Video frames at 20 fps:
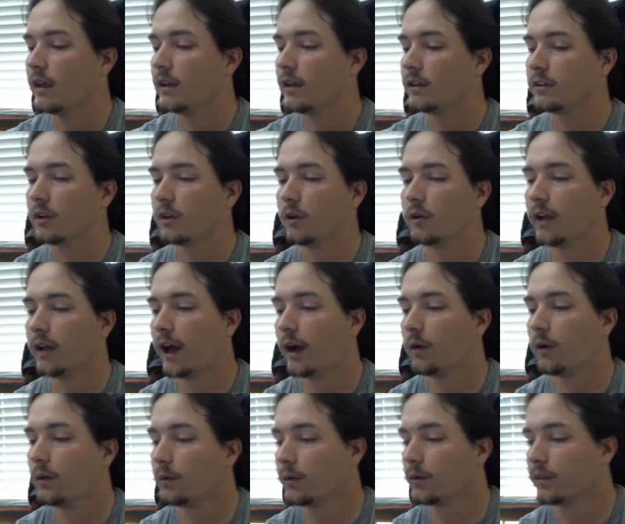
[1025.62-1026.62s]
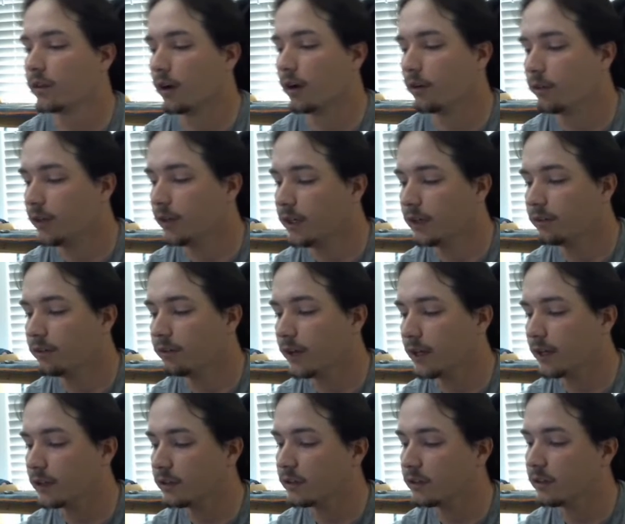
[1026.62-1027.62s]
So now we resolve any
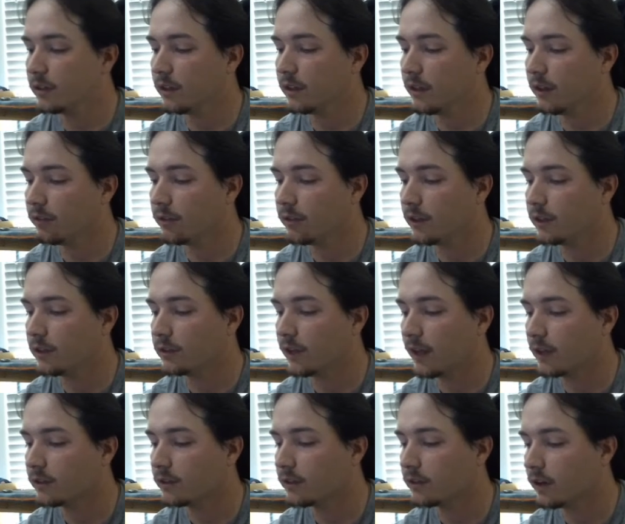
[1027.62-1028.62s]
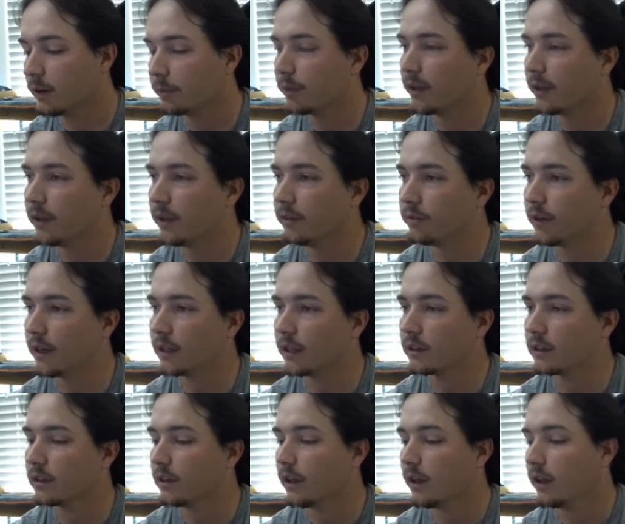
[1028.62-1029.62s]
effects. If this has an on-play
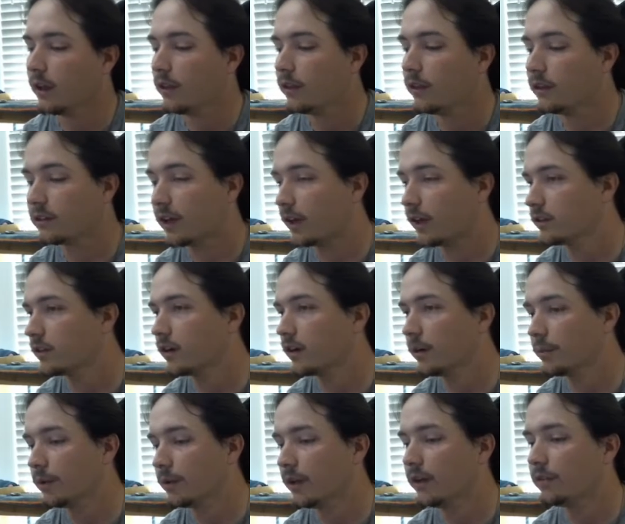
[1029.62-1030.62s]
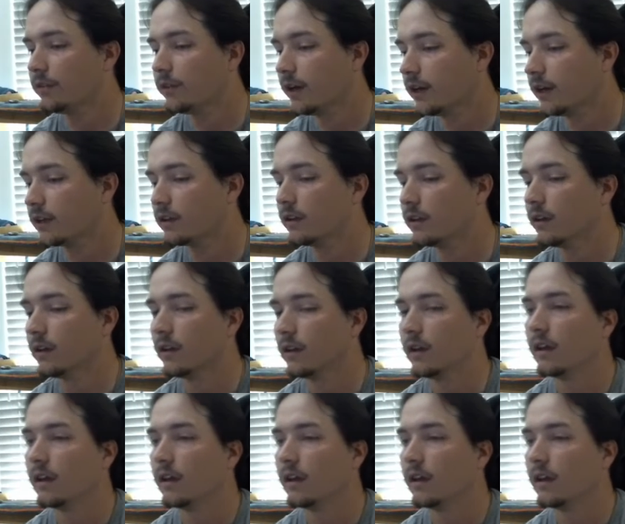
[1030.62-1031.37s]
effect, this has an on-play effect,